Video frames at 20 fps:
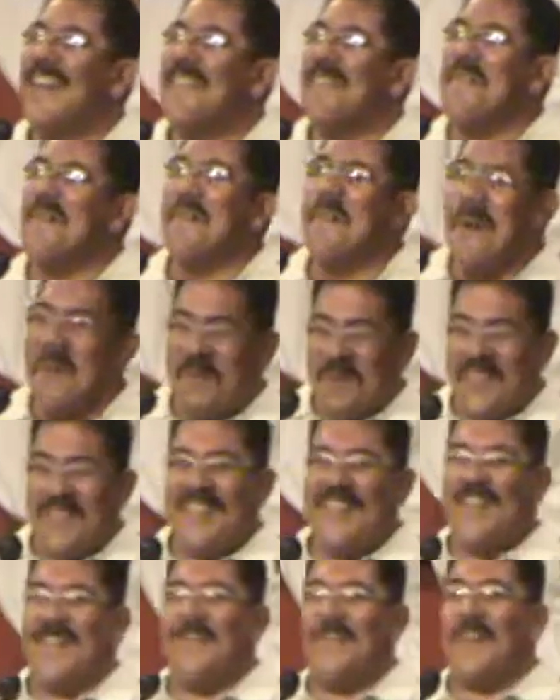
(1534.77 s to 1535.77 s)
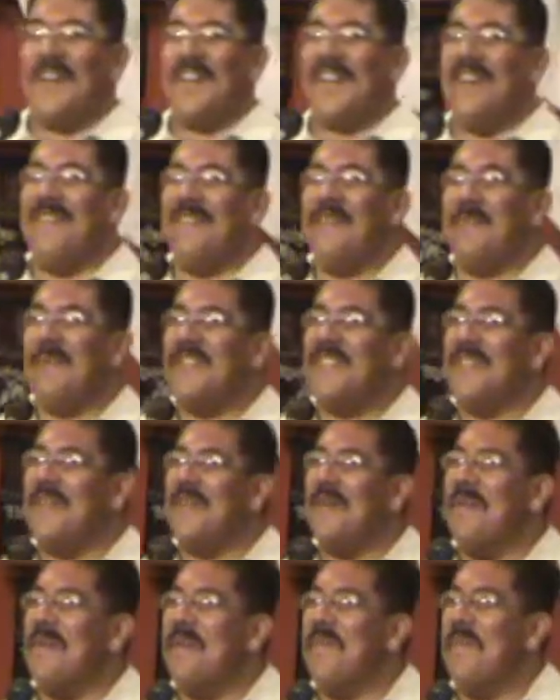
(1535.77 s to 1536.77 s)
You remember that he'll forgive you, but you
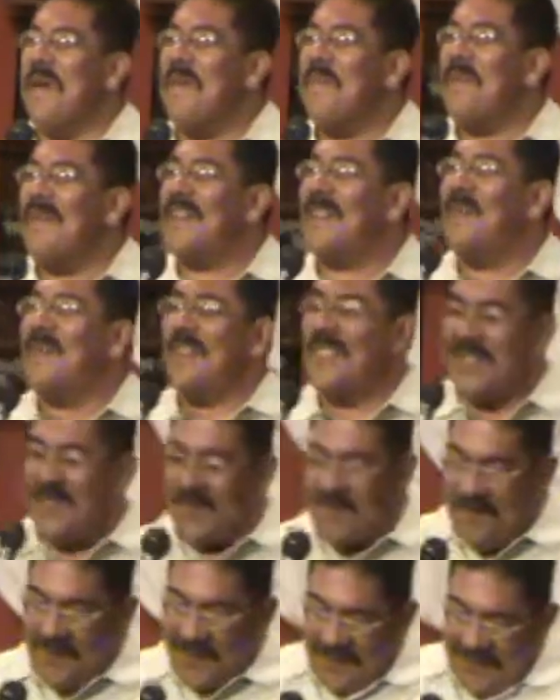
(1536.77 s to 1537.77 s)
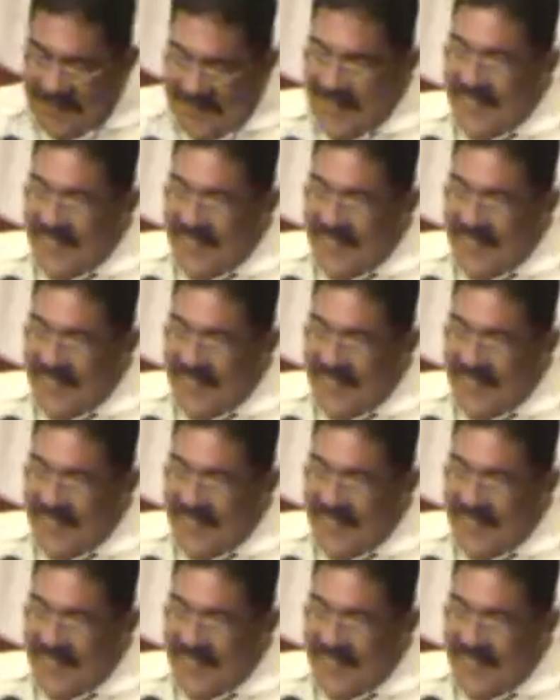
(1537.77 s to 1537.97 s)
don't remember quit your